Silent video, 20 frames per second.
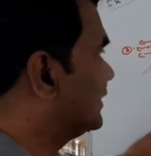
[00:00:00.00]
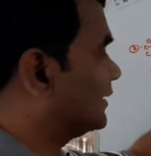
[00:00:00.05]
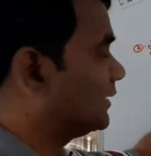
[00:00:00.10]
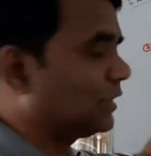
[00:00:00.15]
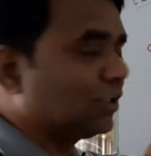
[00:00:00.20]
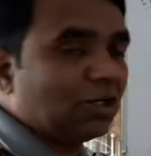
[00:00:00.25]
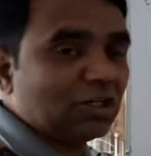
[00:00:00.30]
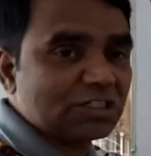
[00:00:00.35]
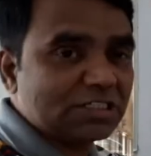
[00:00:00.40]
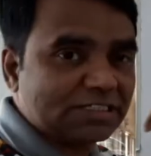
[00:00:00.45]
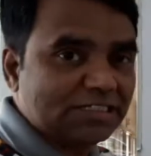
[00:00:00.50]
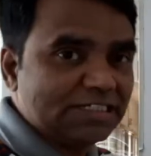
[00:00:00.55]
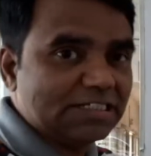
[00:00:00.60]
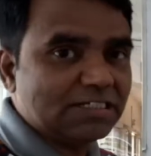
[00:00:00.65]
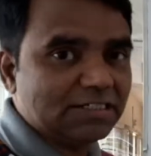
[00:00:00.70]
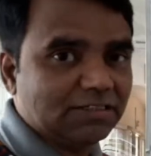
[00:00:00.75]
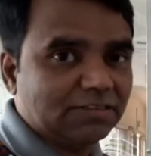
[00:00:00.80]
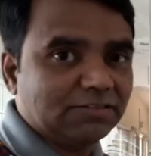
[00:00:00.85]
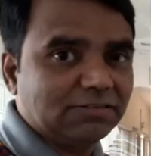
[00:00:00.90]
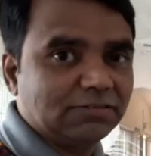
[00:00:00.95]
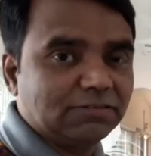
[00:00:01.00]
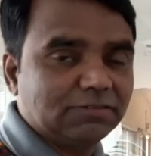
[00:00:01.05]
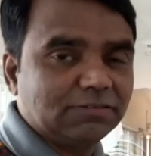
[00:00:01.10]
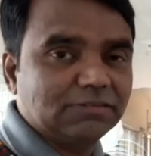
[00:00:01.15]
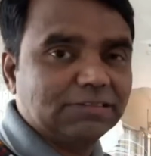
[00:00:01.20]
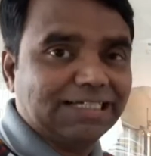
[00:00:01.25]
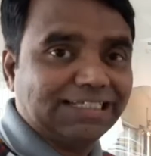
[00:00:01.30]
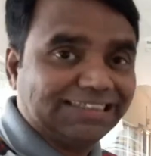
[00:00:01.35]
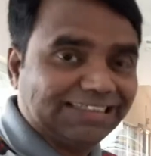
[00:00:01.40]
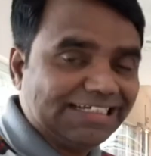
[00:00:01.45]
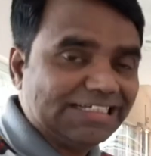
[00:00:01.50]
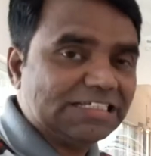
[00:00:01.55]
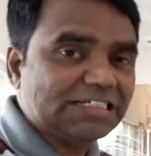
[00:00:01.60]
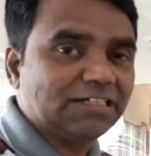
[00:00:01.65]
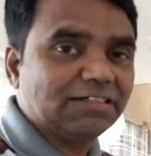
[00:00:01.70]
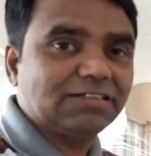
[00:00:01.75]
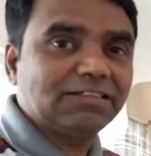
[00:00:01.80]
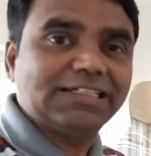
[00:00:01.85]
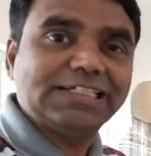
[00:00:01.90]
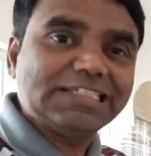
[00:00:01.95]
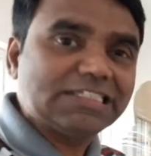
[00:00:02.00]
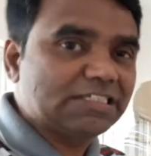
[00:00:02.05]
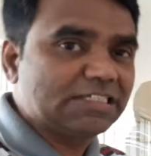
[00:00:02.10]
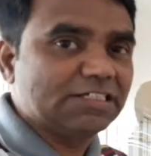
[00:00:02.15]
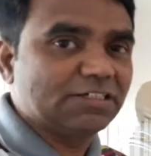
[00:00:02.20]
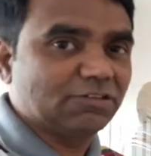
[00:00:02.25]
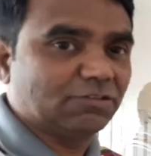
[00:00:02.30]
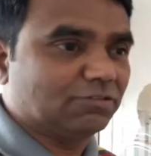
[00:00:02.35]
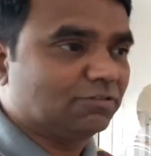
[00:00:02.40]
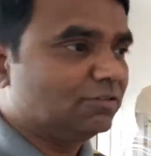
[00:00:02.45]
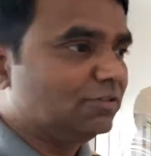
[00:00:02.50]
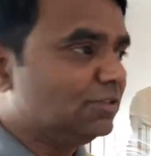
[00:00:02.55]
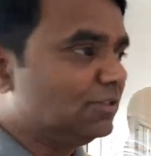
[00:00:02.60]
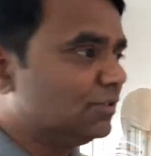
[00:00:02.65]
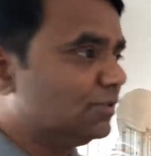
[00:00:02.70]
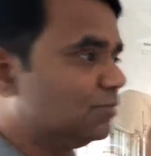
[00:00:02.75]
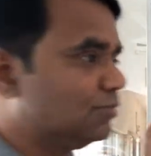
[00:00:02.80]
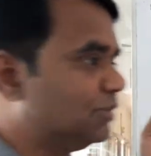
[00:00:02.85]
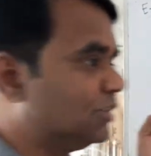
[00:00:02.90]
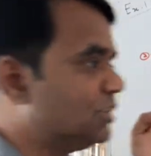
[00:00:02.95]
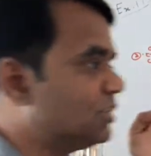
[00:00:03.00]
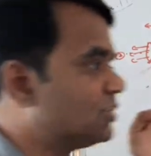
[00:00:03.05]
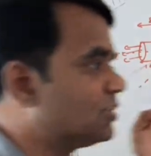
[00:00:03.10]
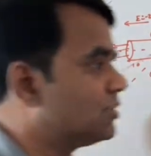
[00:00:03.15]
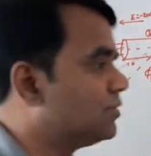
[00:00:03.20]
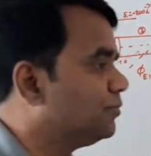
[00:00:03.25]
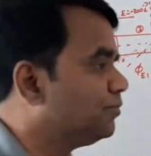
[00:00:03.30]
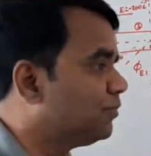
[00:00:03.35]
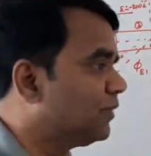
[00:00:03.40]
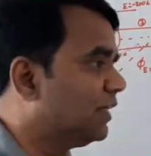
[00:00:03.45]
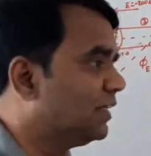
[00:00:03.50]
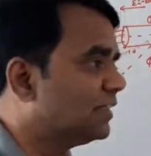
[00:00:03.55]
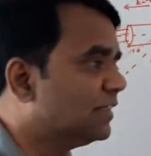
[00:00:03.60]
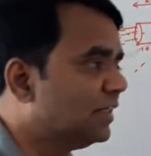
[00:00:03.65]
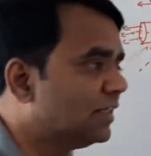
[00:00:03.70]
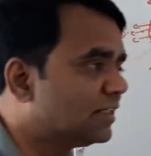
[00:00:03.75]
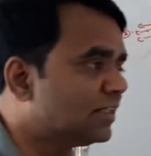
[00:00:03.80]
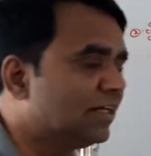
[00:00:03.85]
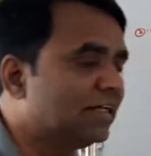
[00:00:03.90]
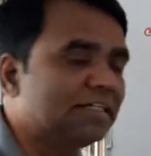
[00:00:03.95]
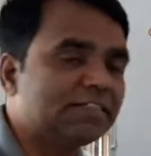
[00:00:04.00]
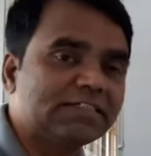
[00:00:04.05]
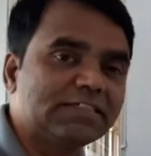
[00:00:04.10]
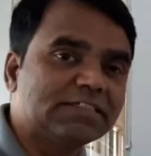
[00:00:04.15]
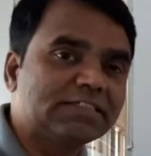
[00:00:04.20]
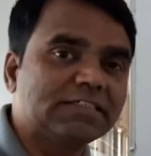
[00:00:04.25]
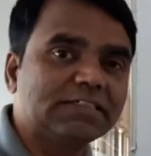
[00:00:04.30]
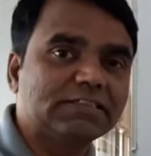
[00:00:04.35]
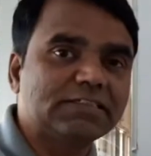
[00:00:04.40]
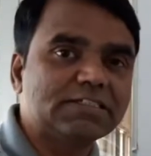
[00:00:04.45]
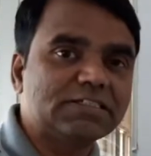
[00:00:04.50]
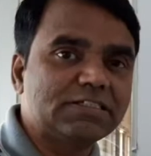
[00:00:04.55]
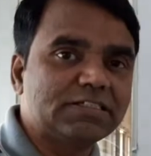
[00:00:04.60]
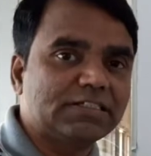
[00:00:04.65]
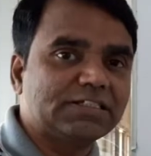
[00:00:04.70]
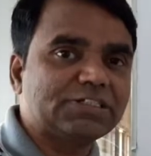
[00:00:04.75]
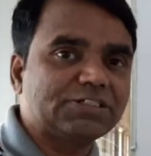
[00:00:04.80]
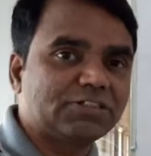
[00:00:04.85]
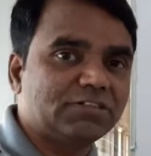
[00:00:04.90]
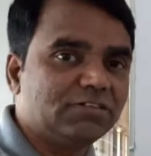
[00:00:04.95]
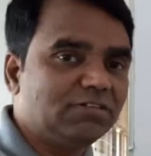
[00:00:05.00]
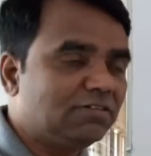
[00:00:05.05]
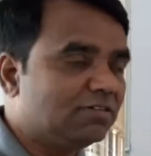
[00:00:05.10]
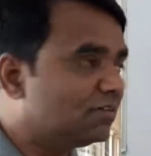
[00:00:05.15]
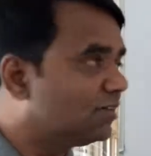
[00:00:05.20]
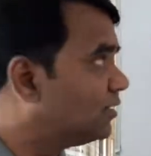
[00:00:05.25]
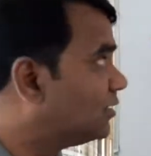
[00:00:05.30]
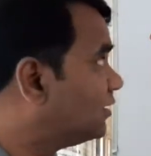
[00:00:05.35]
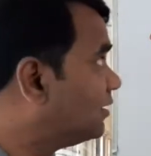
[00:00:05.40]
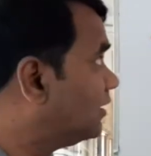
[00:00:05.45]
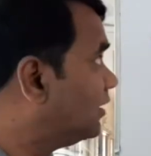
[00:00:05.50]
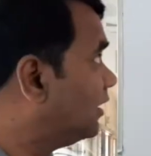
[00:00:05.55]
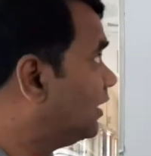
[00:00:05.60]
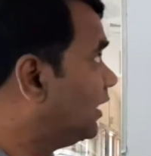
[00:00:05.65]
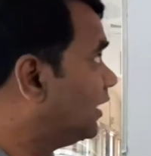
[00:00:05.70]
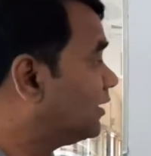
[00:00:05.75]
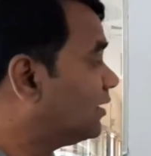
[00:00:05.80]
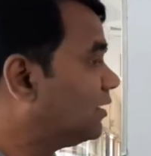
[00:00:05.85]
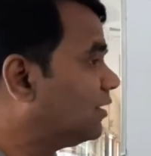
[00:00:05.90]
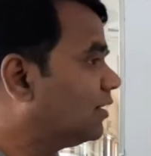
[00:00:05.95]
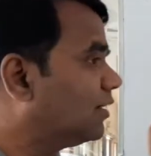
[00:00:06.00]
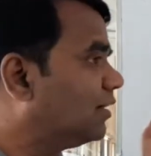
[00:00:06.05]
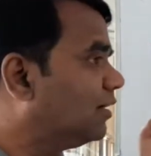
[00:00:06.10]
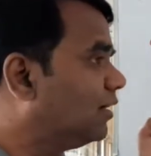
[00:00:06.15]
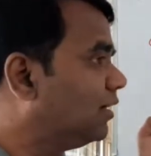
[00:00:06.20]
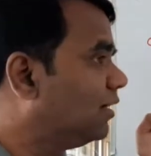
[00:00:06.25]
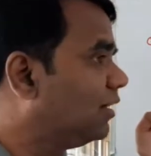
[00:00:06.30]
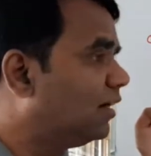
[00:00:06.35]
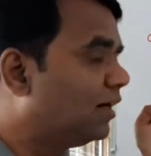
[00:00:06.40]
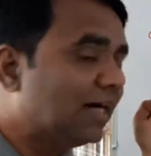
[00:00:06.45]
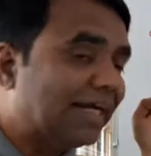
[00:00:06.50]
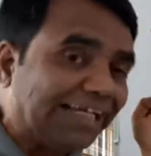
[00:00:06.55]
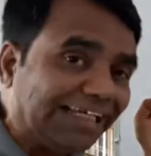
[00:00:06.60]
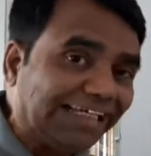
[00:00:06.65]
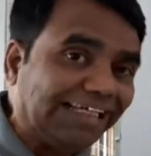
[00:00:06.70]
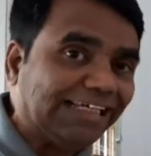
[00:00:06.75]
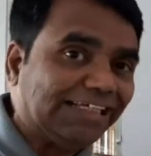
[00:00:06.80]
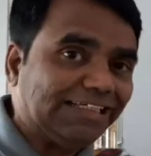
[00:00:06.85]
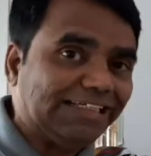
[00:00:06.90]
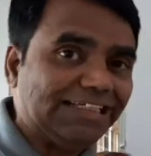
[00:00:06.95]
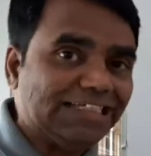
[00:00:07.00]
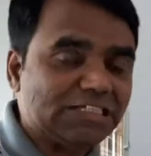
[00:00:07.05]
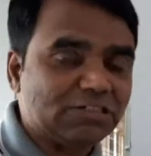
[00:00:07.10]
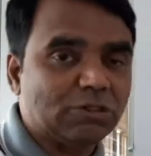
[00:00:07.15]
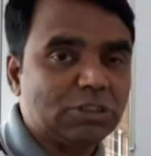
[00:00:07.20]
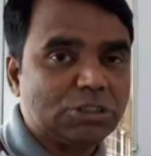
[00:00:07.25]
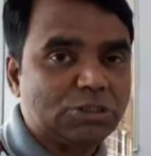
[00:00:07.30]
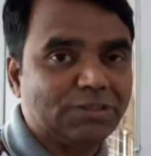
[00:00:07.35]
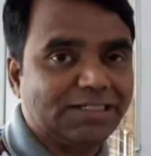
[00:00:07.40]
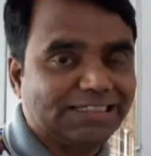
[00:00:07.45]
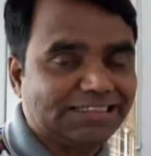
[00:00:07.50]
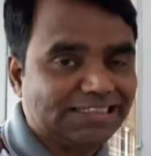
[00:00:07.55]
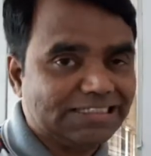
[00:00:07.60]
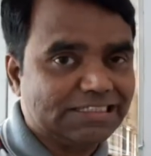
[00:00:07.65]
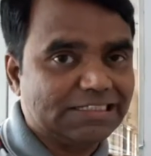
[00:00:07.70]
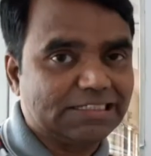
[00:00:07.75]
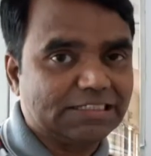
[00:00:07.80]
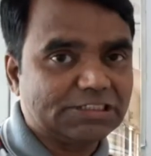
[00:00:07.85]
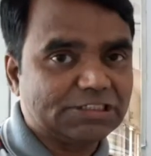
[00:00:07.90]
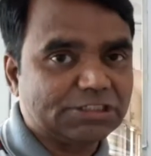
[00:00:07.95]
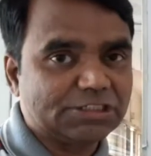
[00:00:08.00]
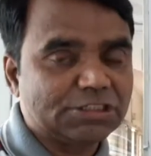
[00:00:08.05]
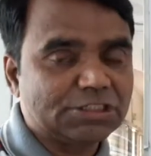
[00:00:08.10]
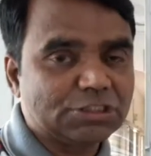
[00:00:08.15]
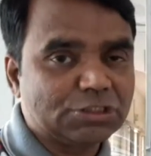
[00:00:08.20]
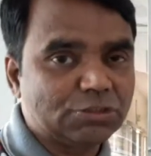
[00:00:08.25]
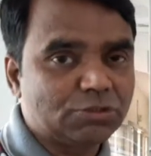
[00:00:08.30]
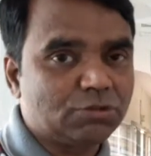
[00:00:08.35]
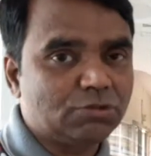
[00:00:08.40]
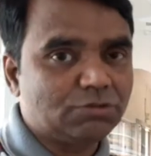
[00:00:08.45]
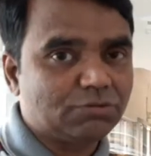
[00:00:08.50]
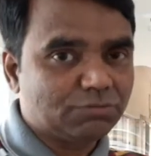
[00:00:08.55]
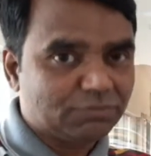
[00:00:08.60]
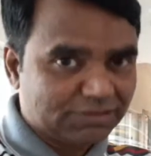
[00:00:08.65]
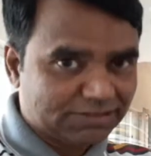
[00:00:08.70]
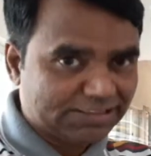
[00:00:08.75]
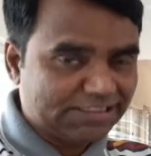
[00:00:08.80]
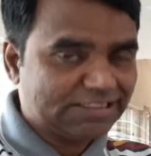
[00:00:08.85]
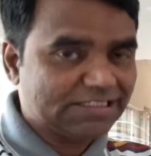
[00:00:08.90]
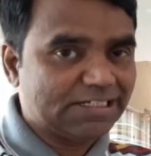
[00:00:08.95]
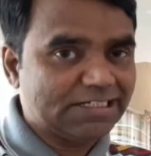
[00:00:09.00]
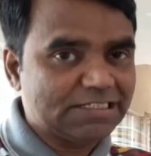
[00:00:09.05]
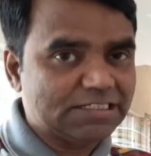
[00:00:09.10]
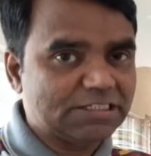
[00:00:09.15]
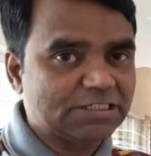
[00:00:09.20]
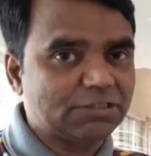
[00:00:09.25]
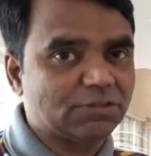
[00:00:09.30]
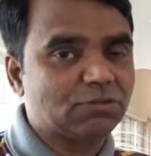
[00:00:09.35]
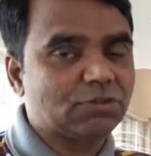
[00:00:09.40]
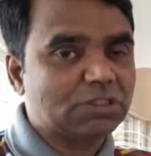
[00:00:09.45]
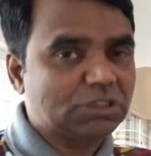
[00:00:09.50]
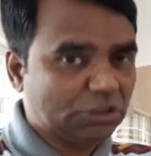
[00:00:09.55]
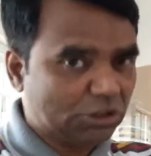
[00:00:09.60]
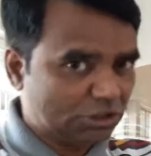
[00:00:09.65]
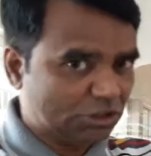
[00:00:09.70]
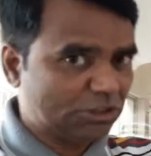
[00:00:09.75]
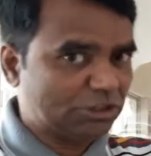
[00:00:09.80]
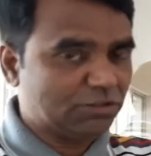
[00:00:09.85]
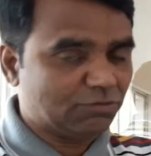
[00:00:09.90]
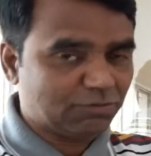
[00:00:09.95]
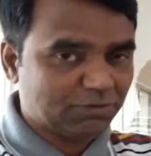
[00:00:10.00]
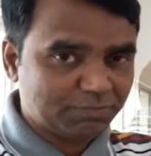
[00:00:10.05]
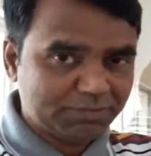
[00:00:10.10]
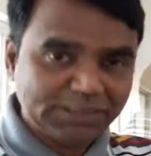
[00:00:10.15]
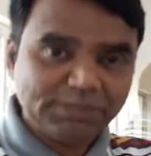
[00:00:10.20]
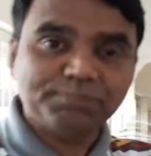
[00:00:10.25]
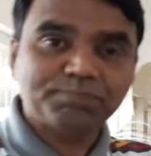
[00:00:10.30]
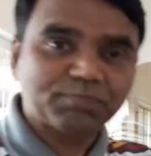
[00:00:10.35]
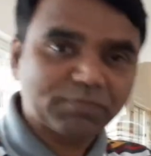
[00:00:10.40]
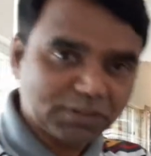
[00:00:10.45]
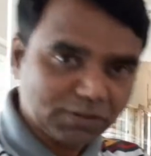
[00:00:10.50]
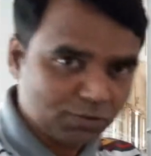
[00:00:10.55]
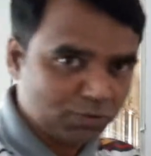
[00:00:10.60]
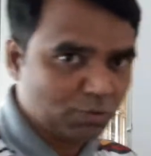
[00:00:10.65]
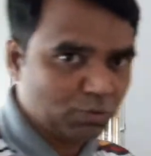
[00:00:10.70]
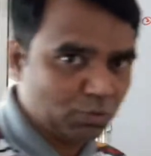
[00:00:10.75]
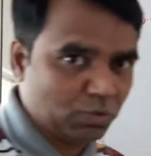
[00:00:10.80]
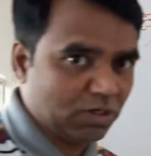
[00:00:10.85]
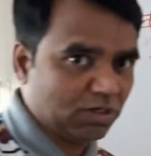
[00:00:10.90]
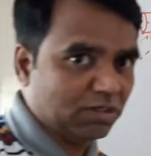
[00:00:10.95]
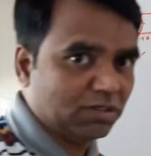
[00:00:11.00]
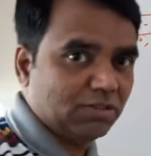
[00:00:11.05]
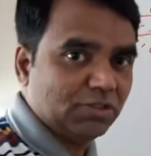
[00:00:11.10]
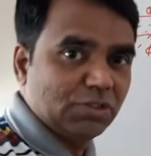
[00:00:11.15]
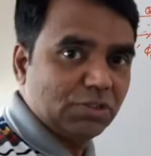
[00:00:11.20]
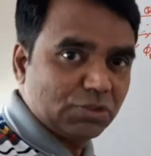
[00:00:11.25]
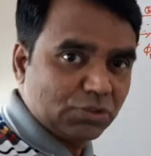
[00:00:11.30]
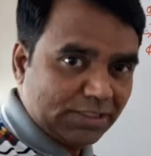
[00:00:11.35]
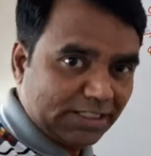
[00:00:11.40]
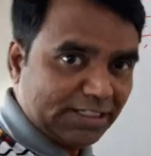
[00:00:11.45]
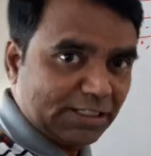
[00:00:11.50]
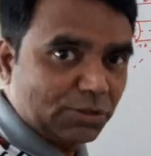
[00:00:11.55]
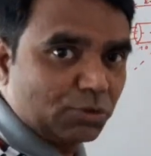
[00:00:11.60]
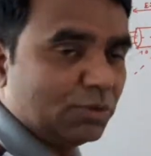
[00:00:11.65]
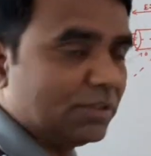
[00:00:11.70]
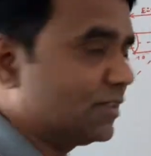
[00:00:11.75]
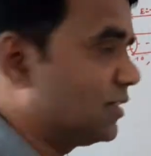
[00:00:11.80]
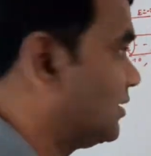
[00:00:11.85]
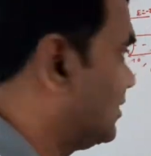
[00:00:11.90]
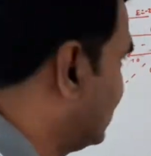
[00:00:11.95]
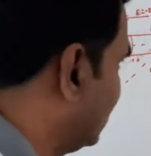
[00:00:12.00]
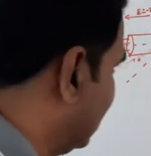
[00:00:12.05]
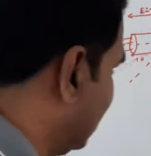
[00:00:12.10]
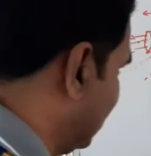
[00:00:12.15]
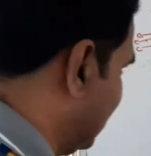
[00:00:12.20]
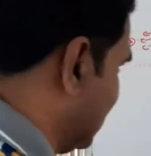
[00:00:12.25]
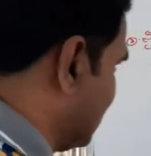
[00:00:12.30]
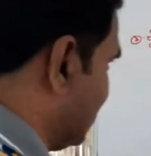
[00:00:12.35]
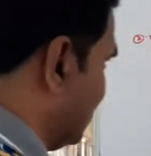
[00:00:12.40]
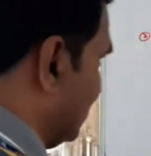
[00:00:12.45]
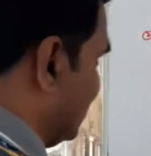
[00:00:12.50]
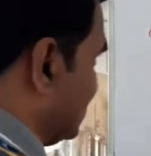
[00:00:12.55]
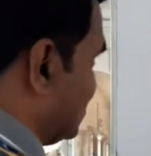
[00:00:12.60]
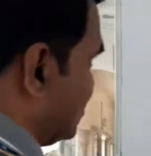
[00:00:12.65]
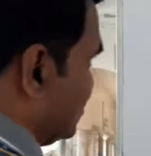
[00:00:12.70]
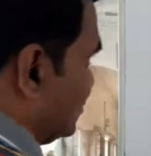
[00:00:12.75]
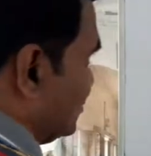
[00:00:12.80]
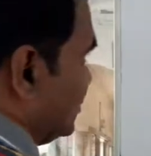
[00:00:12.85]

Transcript: cos theta, theta is 0 because delta S is in this direction and E is also in this direction. So, theta is 0, cos theta will be 1. So, I can do it that way also.